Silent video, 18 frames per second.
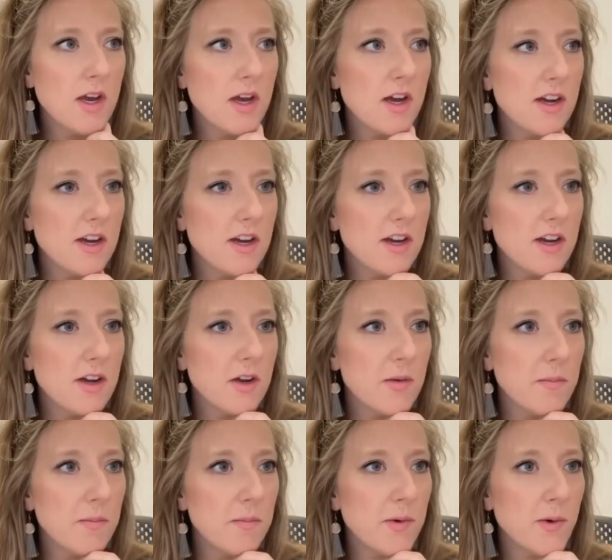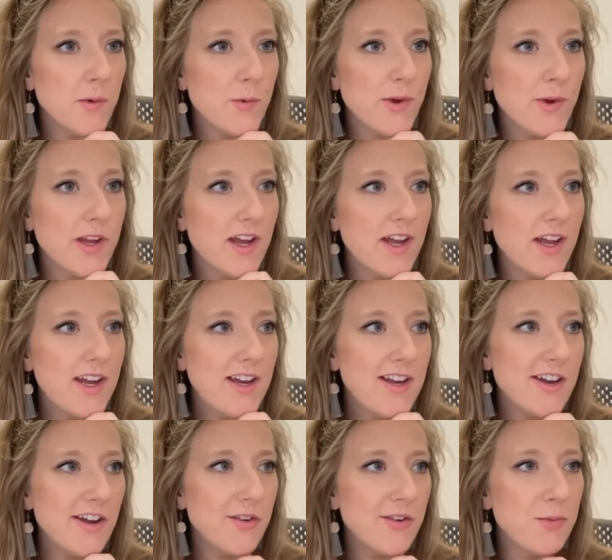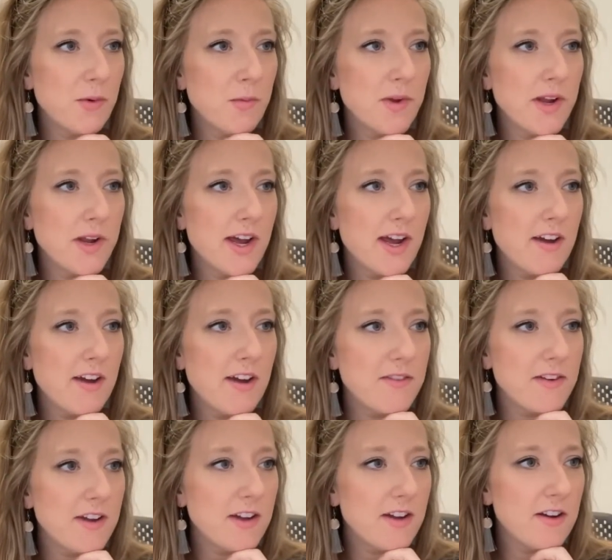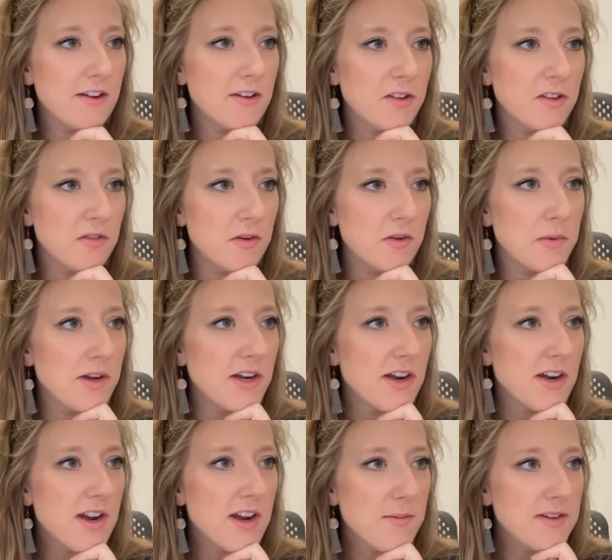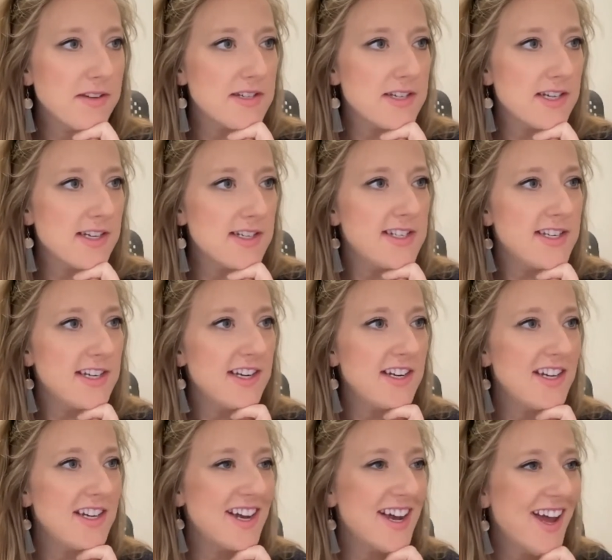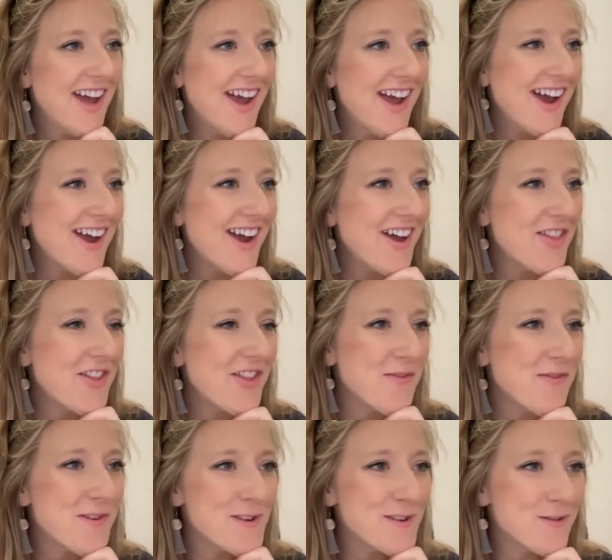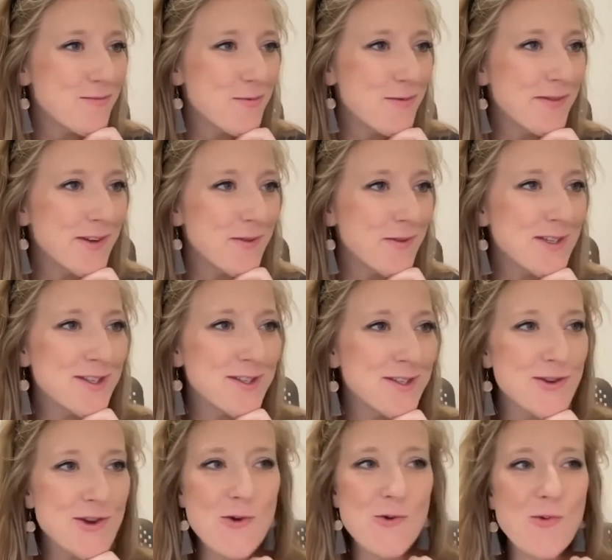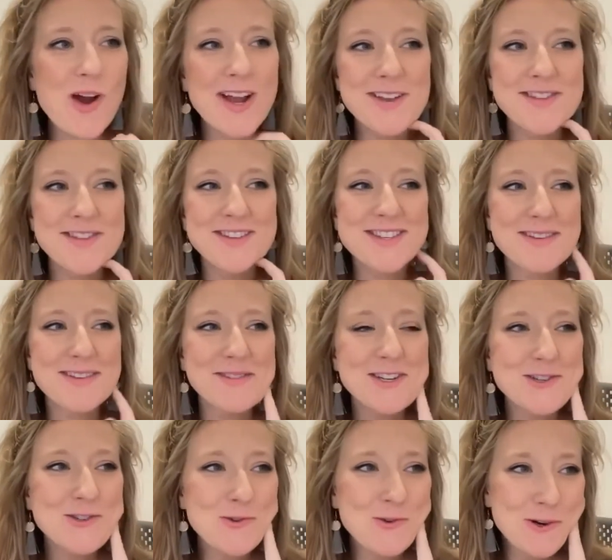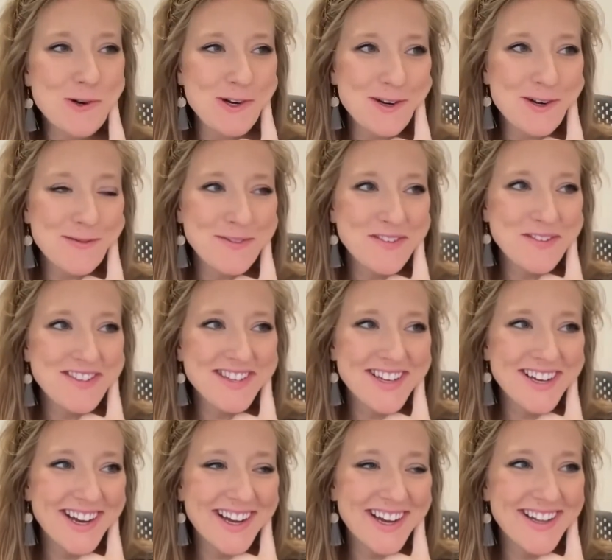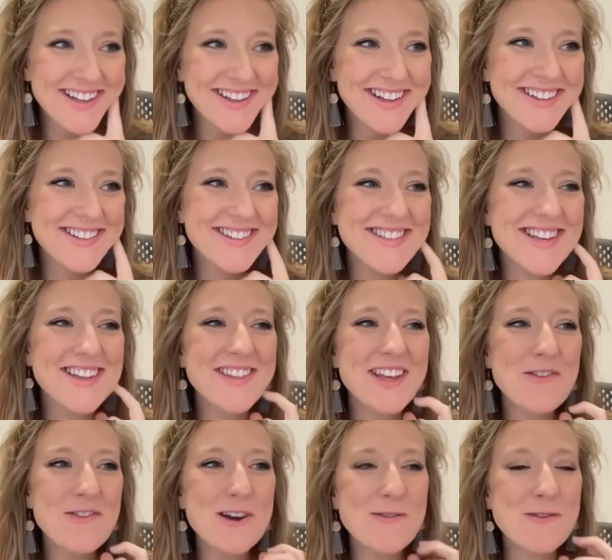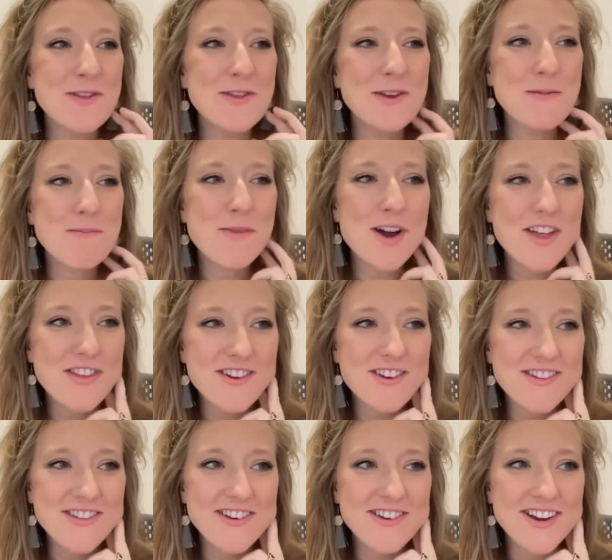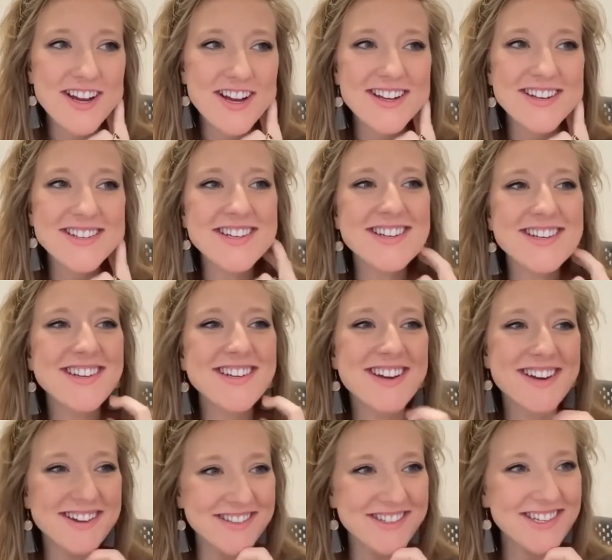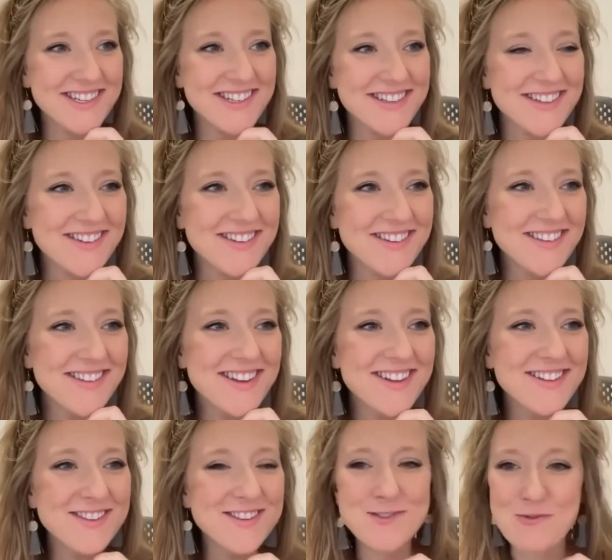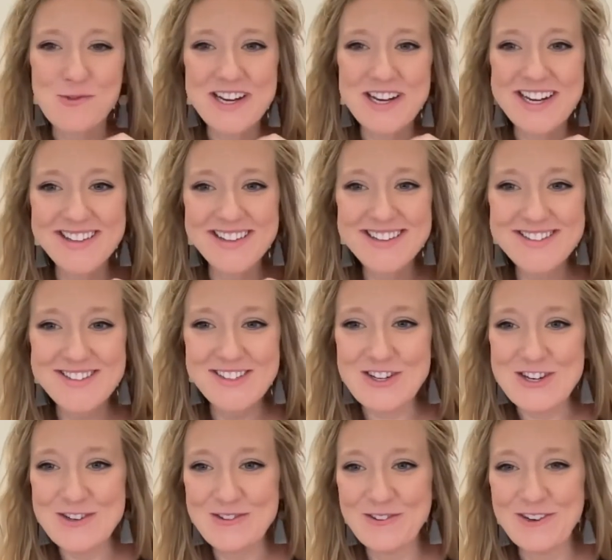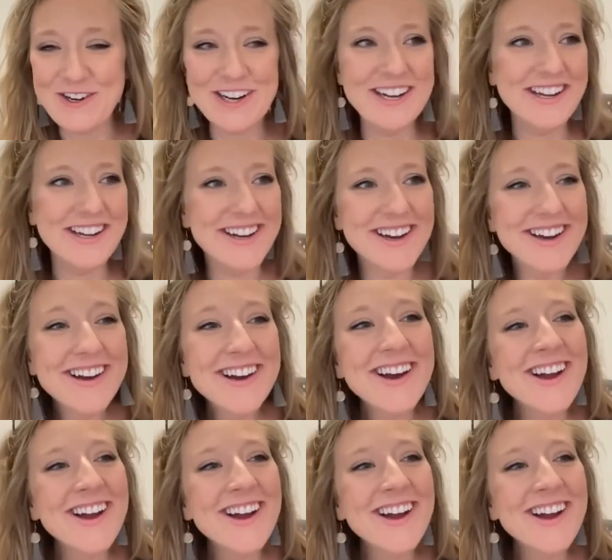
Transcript: um, okay, next one we have here is from an anonymous attendee. Uh, their first movie was Snow White and the Seven Dwarfs. Uh, they said they went with their mother, their aunt, and cousins. That's sweet. That's a good one.